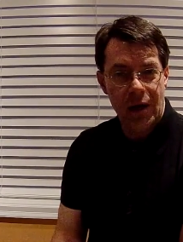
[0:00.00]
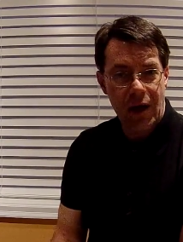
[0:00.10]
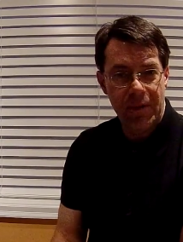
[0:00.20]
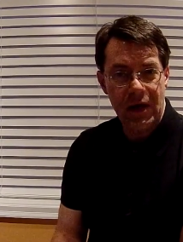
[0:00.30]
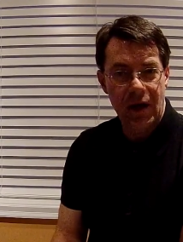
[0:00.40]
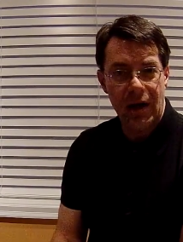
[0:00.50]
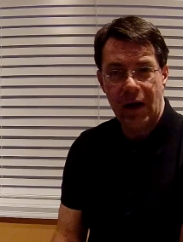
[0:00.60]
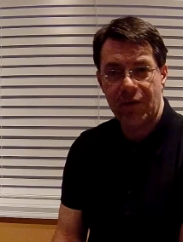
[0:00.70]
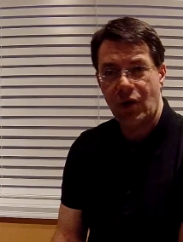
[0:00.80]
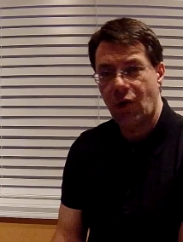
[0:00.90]
coming in and
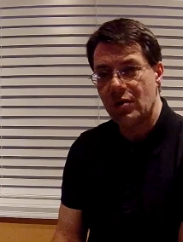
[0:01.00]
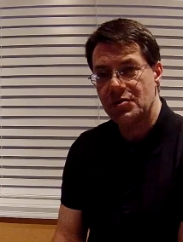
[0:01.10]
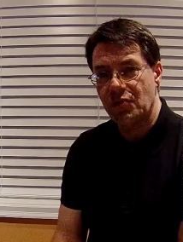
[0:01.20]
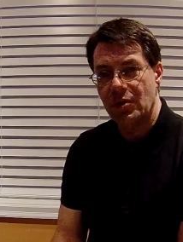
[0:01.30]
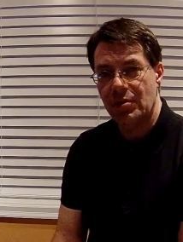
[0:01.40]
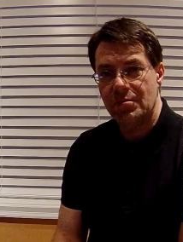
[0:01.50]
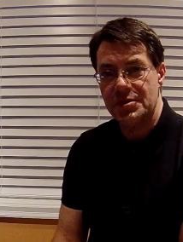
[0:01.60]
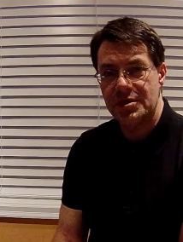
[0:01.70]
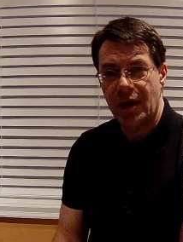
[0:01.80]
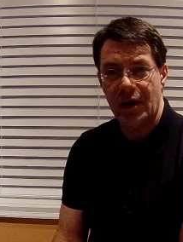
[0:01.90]
out of the course
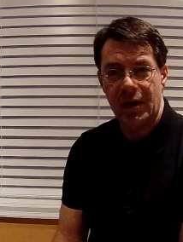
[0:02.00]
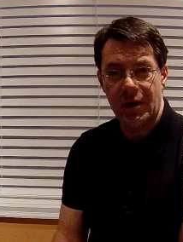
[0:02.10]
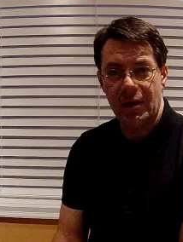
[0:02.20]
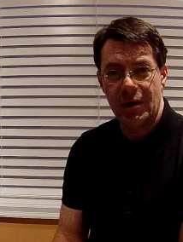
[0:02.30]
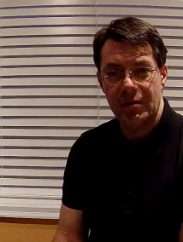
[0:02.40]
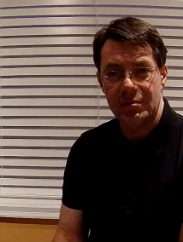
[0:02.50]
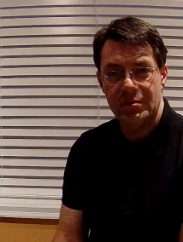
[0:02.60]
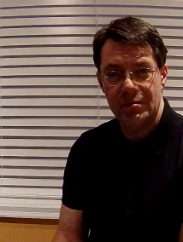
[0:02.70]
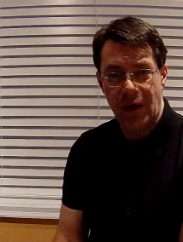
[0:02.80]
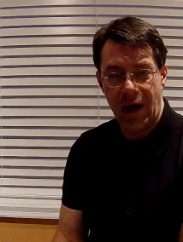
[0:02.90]
rooms
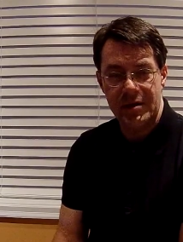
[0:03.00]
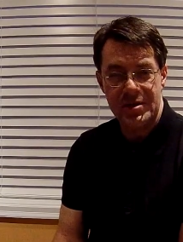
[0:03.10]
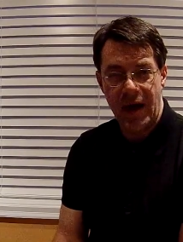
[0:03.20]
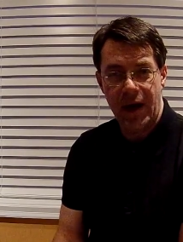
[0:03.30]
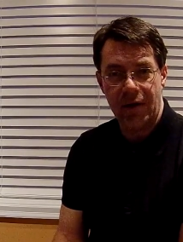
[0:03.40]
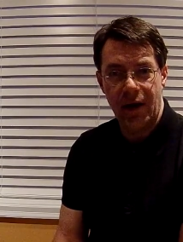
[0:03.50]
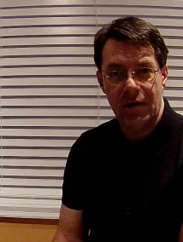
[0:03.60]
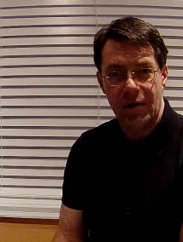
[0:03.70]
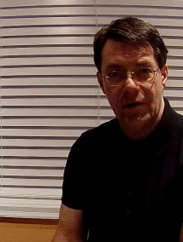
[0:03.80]
on Saturday.